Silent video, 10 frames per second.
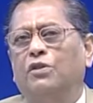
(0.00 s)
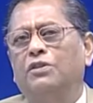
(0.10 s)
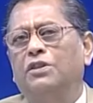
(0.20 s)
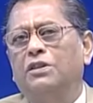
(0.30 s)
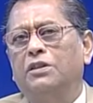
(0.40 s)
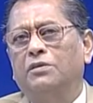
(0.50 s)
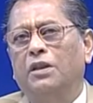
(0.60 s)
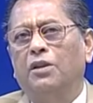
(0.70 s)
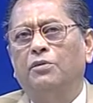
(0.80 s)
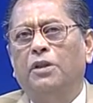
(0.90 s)
just the
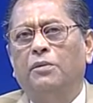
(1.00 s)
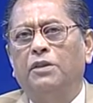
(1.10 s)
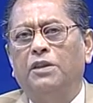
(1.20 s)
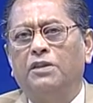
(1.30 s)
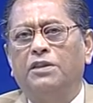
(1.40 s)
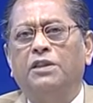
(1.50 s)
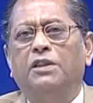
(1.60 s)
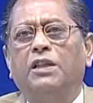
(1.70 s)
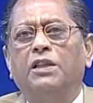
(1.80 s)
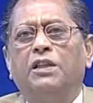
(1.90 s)
aluminum industry,
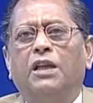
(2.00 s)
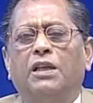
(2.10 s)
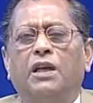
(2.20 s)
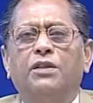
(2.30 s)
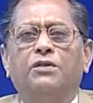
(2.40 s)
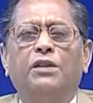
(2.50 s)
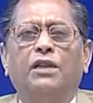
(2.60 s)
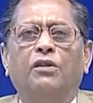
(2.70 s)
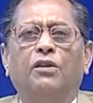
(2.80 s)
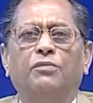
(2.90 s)
the entire country
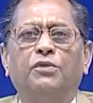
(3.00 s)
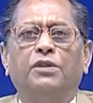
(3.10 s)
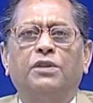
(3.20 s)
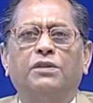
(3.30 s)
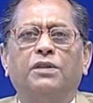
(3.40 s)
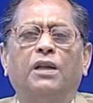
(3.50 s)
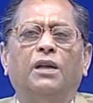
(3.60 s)
cannot progress.